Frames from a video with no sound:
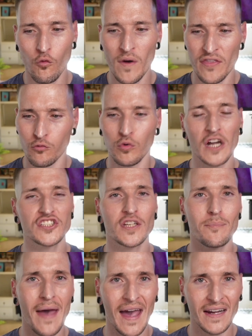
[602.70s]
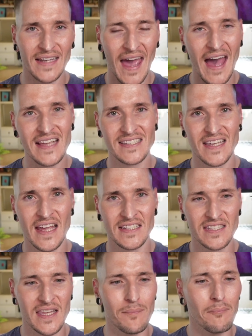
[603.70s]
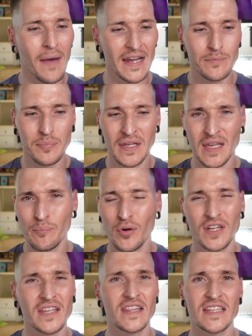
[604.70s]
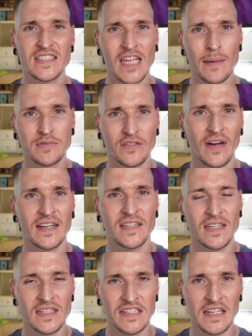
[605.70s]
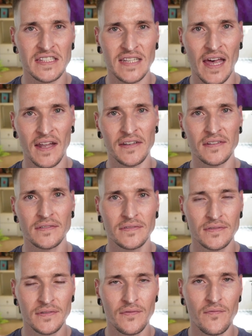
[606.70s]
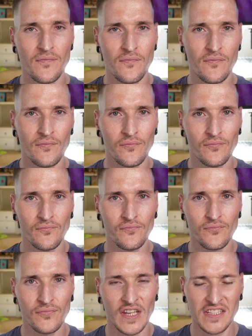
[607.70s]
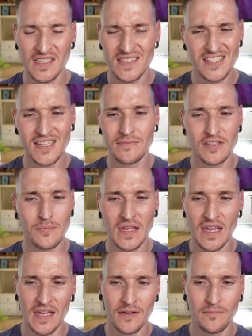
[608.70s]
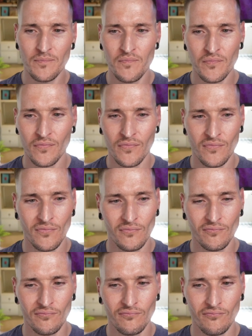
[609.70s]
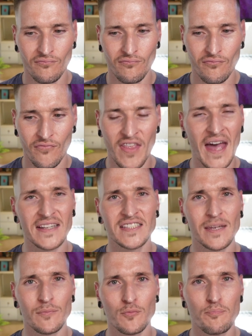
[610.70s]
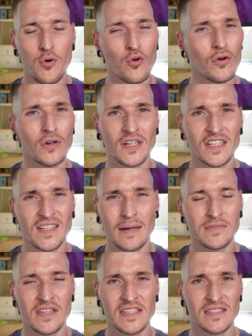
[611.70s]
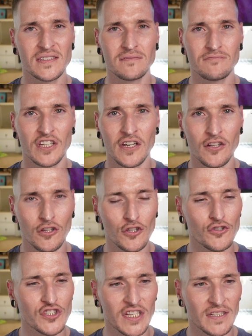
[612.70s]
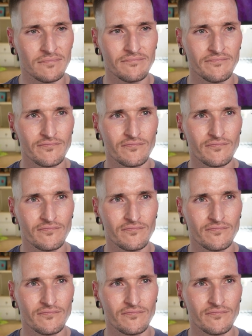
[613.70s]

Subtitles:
with Russian-backed assets that might be putting these types of ideas in his head? It doesn't seem to me that Tim Pool could come to this conclusion